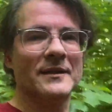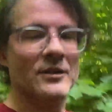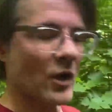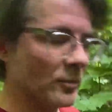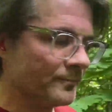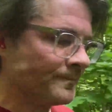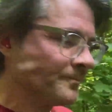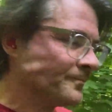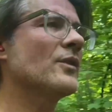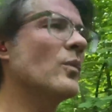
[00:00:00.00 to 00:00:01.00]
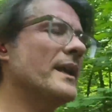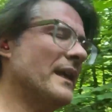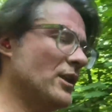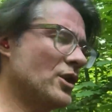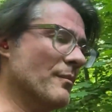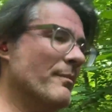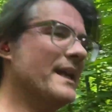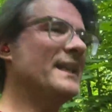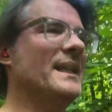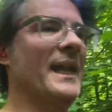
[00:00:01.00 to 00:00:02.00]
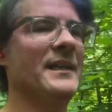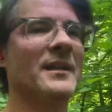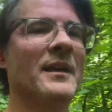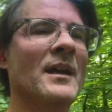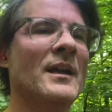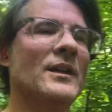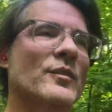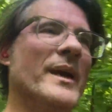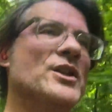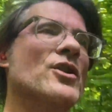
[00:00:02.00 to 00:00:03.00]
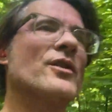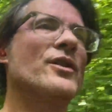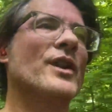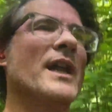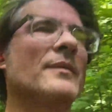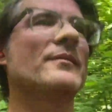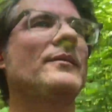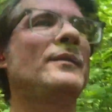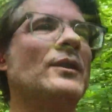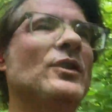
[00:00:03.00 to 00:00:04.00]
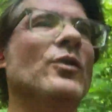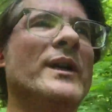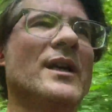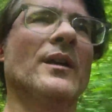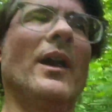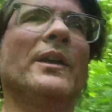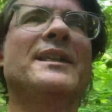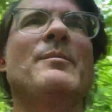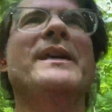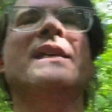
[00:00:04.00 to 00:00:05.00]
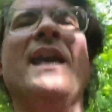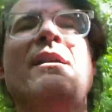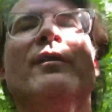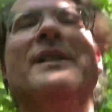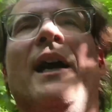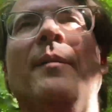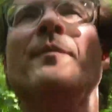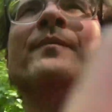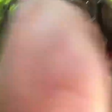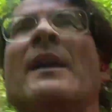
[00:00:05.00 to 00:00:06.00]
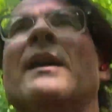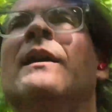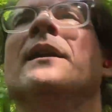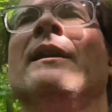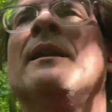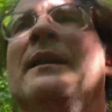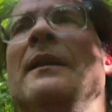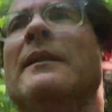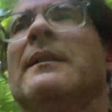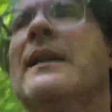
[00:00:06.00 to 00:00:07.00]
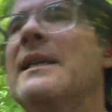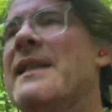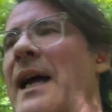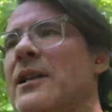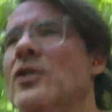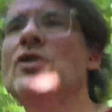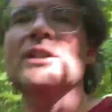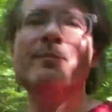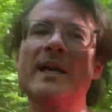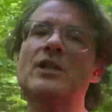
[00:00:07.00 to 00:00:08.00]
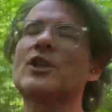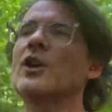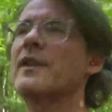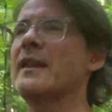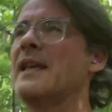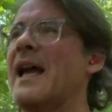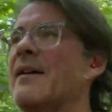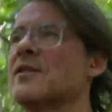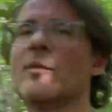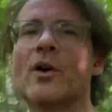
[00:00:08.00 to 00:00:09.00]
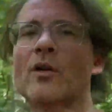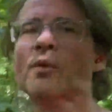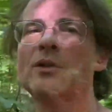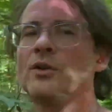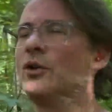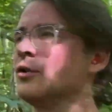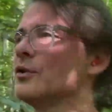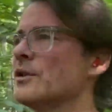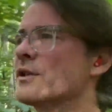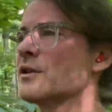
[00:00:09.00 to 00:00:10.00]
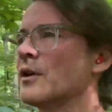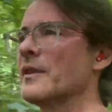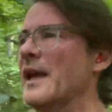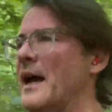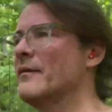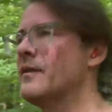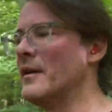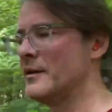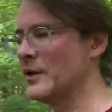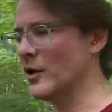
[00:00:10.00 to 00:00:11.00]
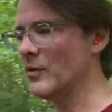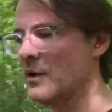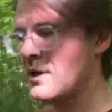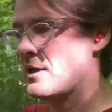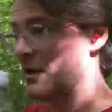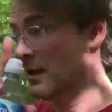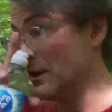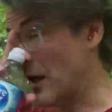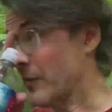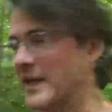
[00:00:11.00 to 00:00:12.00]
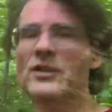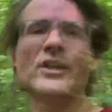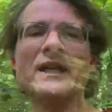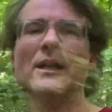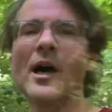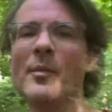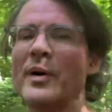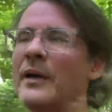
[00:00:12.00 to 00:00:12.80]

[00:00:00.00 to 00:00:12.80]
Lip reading: So the way that you can mitigate to make sure you're not doing a TPK every time is that you just make sure that they have some herbal cures, or they have, something to heal up.